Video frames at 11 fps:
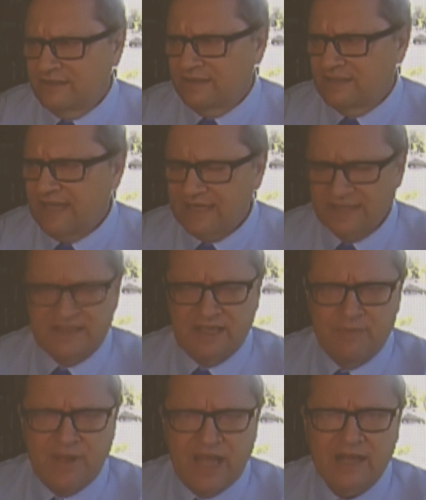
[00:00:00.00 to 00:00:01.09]
To take a
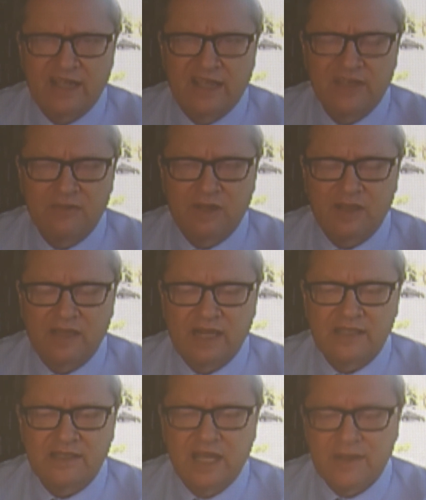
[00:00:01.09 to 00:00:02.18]
step back, I think a
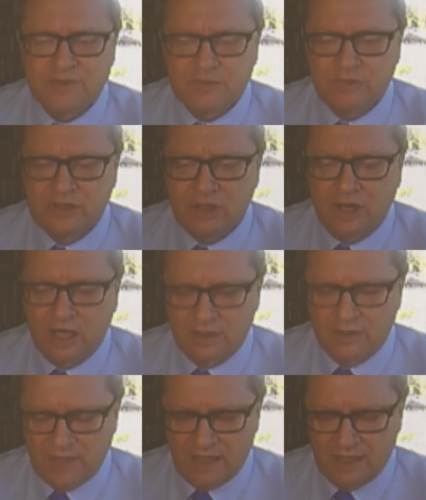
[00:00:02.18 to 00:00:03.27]
lot of times we
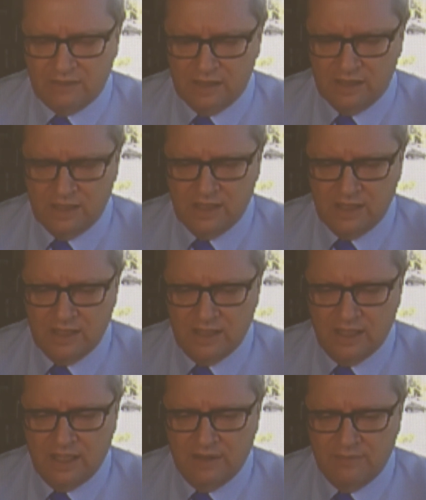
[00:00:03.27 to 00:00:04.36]
talk about
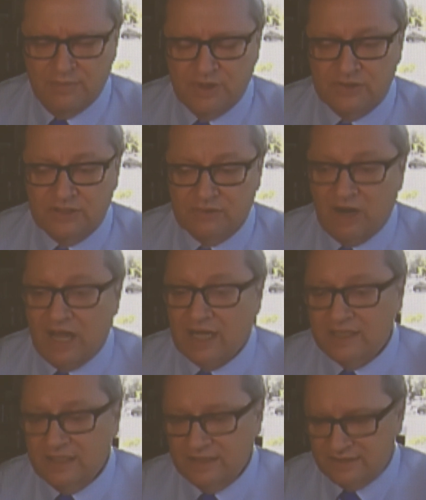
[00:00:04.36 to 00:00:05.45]
building
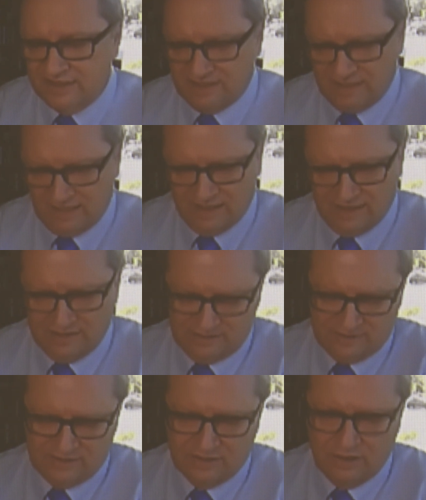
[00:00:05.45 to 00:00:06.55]
rockets
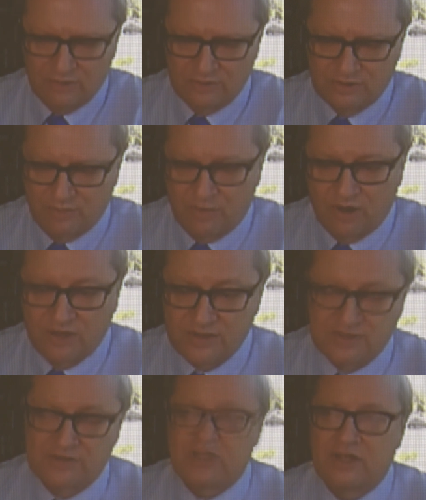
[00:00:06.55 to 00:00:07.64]
to go to Mars,
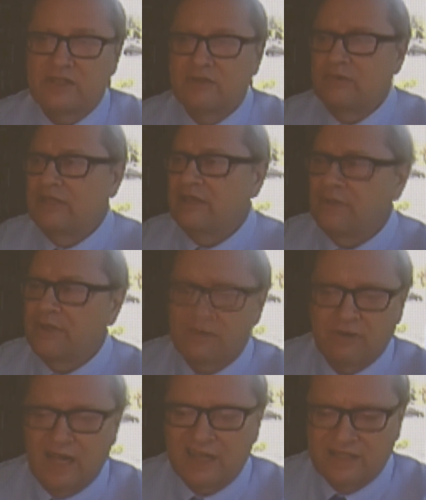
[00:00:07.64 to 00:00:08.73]
and certainly we need
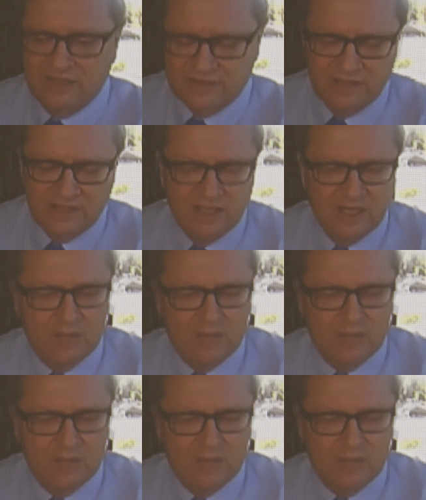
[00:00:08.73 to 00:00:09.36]
big rockets.